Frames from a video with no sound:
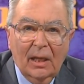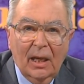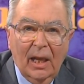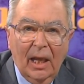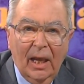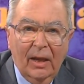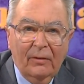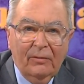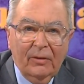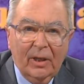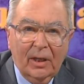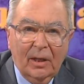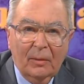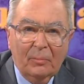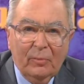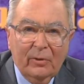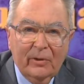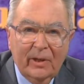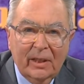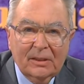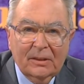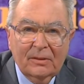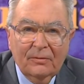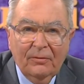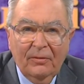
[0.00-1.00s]
having a
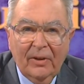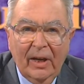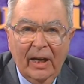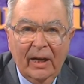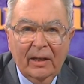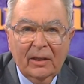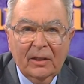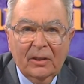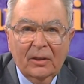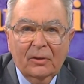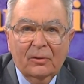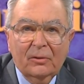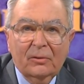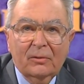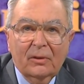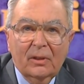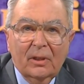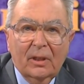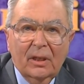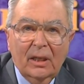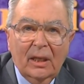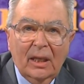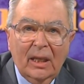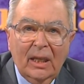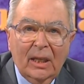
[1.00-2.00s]
present value
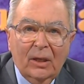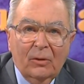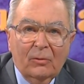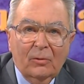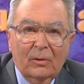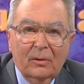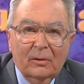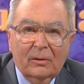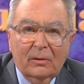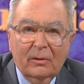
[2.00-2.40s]
equal